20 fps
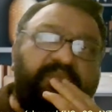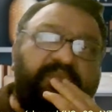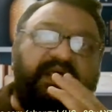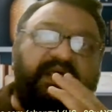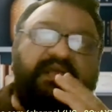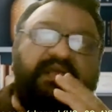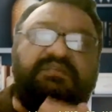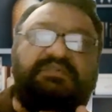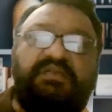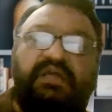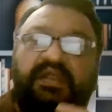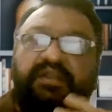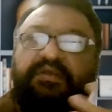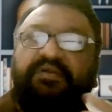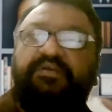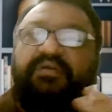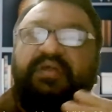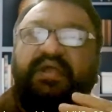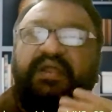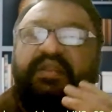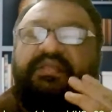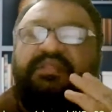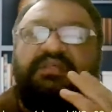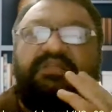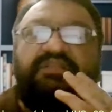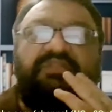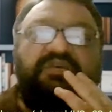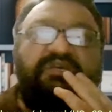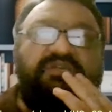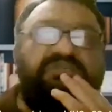when I started writing
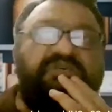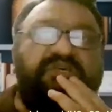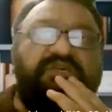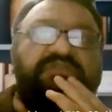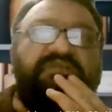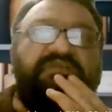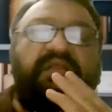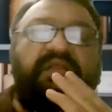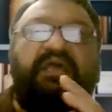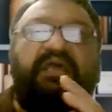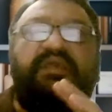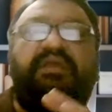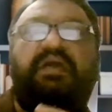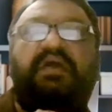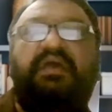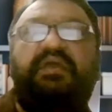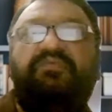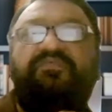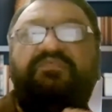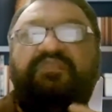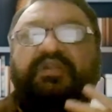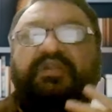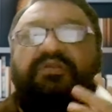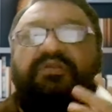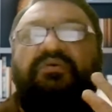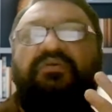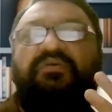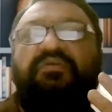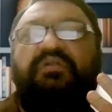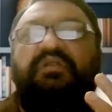the thesis and I
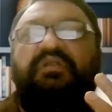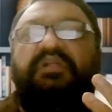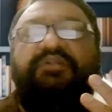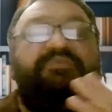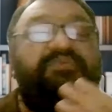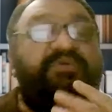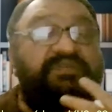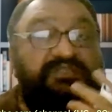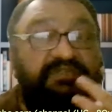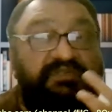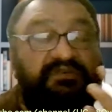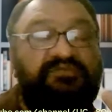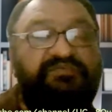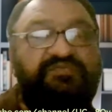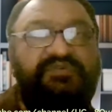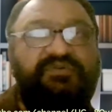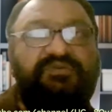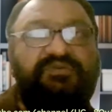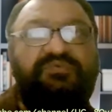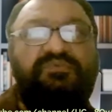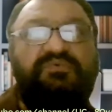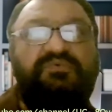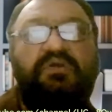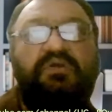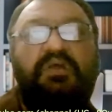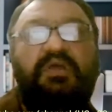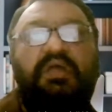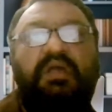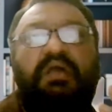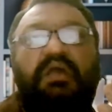went on literature review,
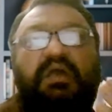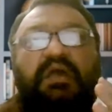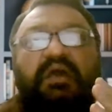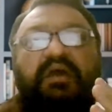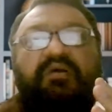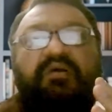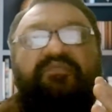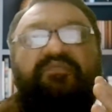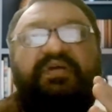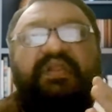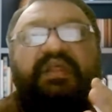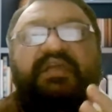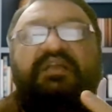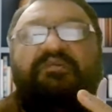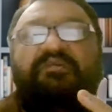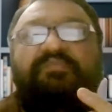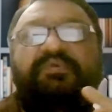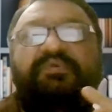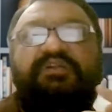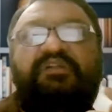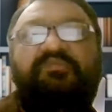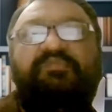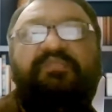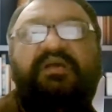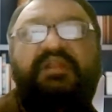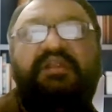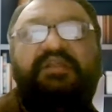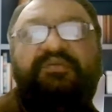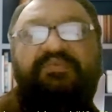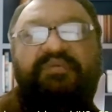when I completed
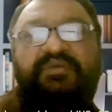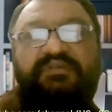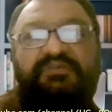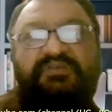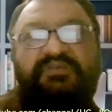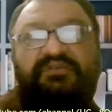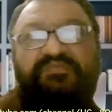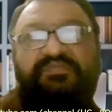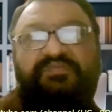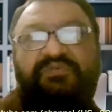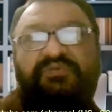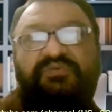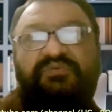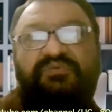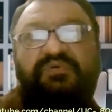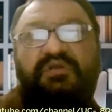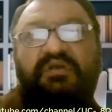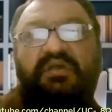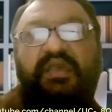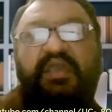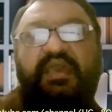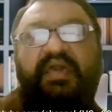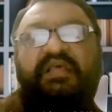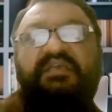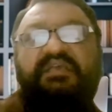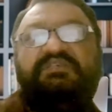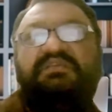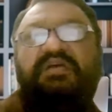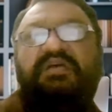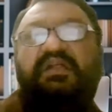my literature review
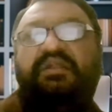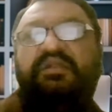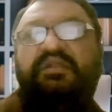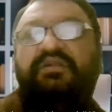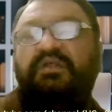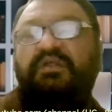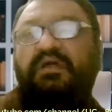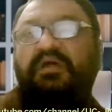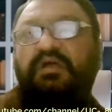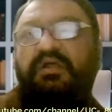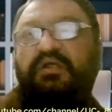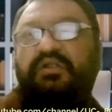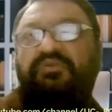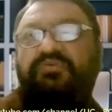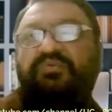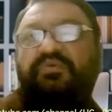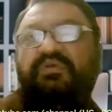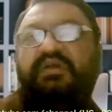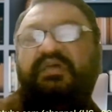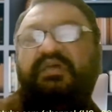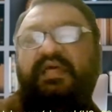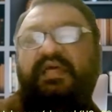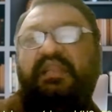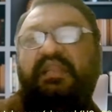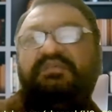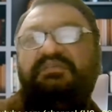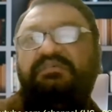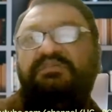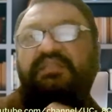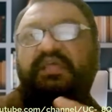and I started doing
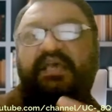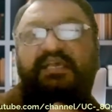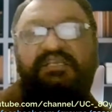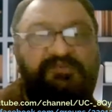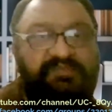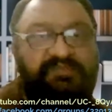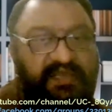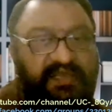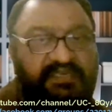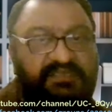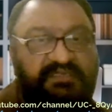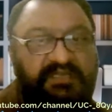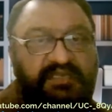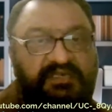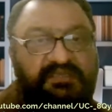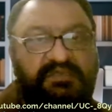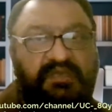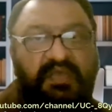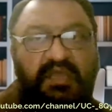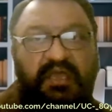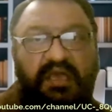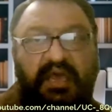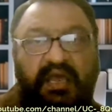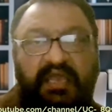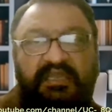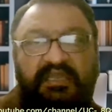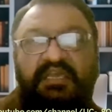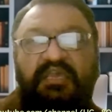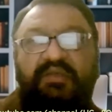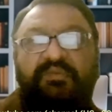analysis in SPSS,
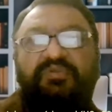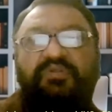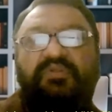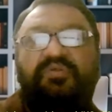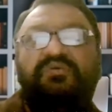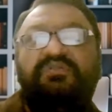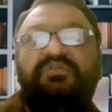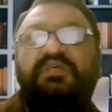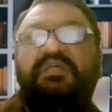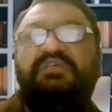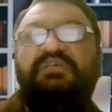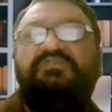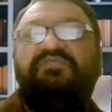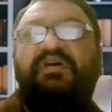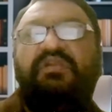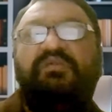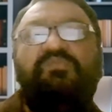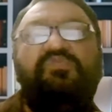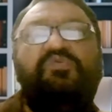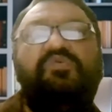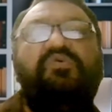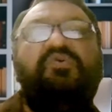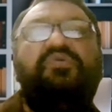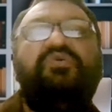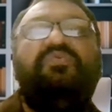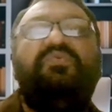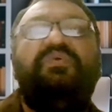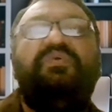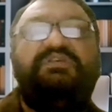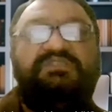I came to know there is one
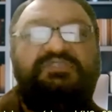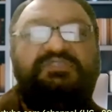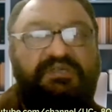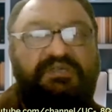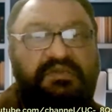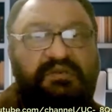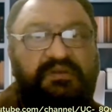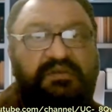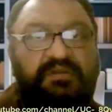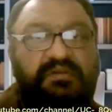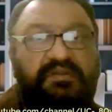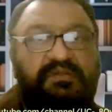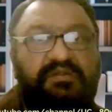more question.